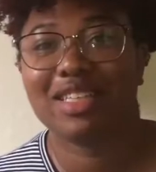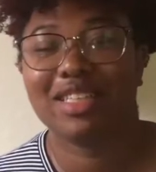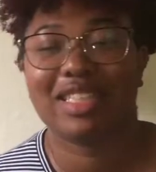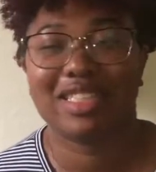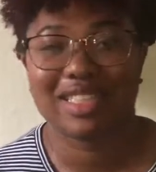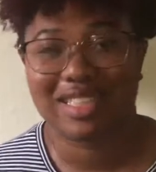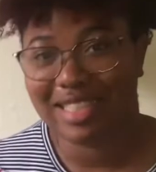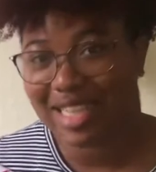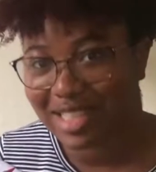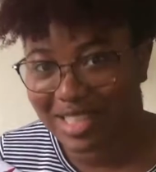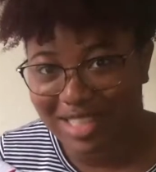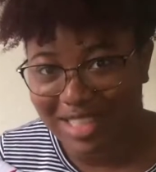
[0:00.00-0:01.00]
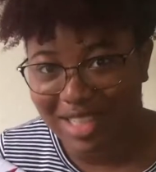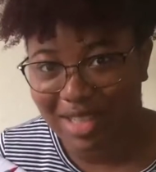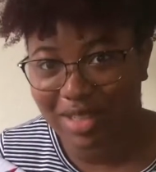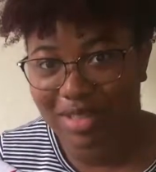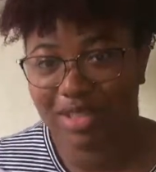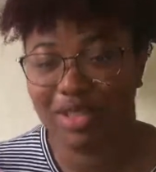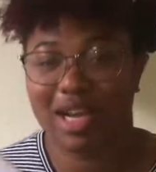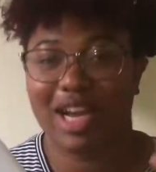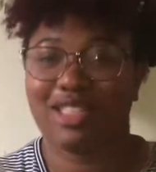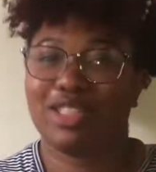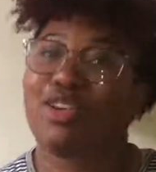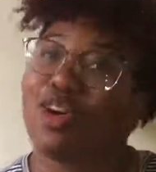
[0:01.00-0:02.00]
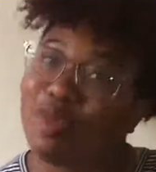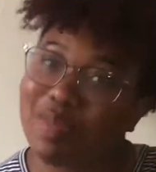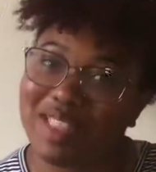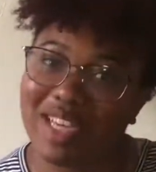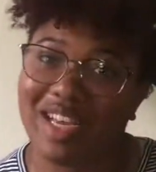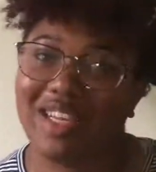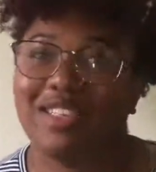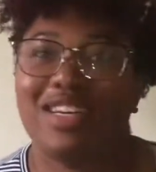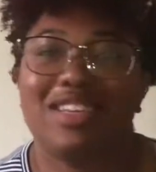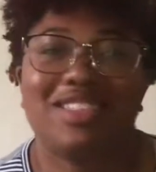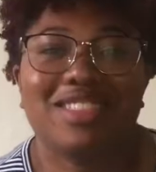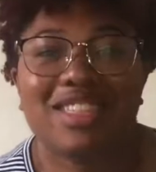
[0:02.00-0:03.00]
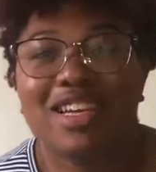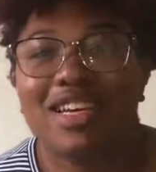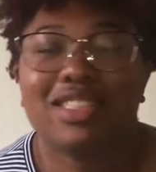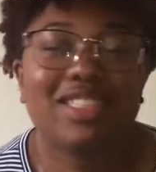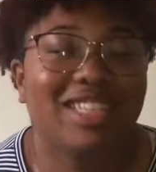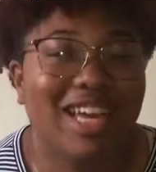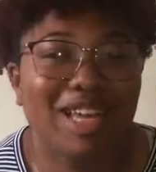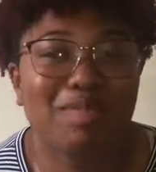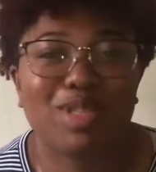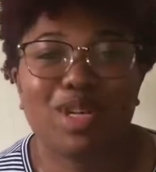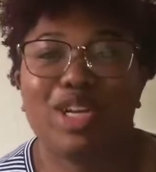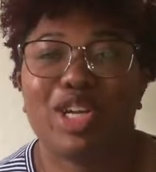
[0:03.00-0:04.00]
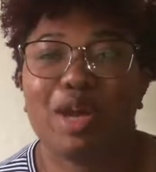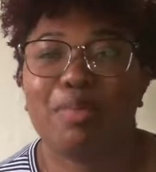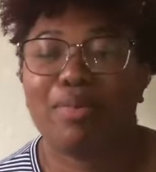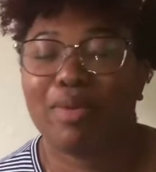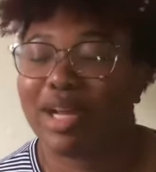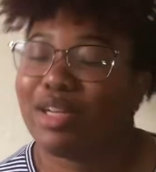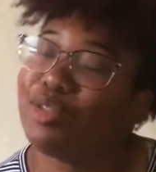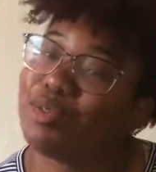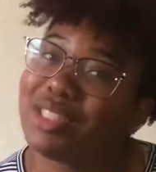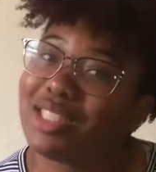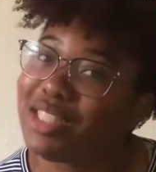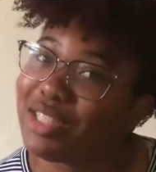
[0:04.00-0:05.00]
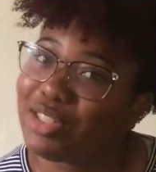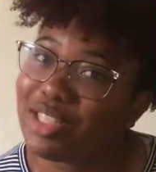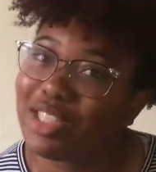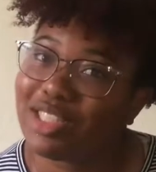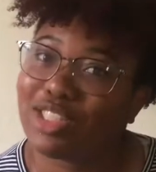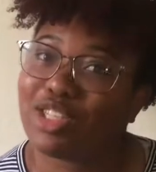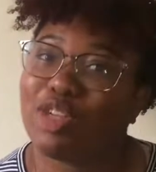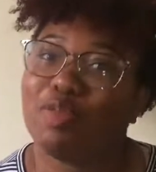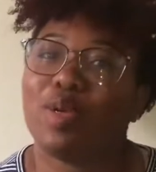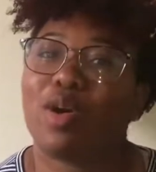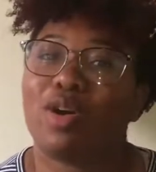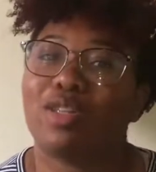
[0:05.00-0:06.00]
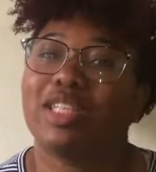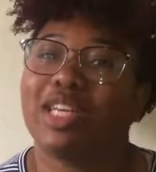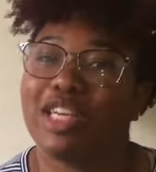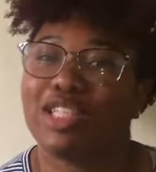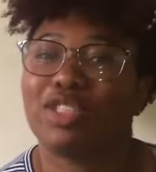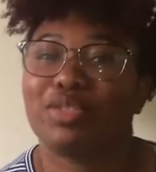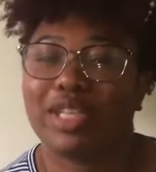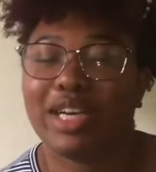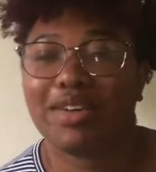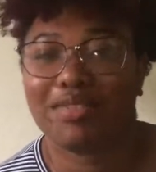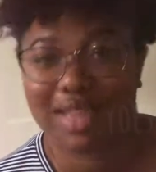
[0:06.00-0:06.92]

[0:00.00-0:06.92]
This is Destiny. You guys can call me Tiny Des. Today I'm starting a brand new series. It's going to be called The History of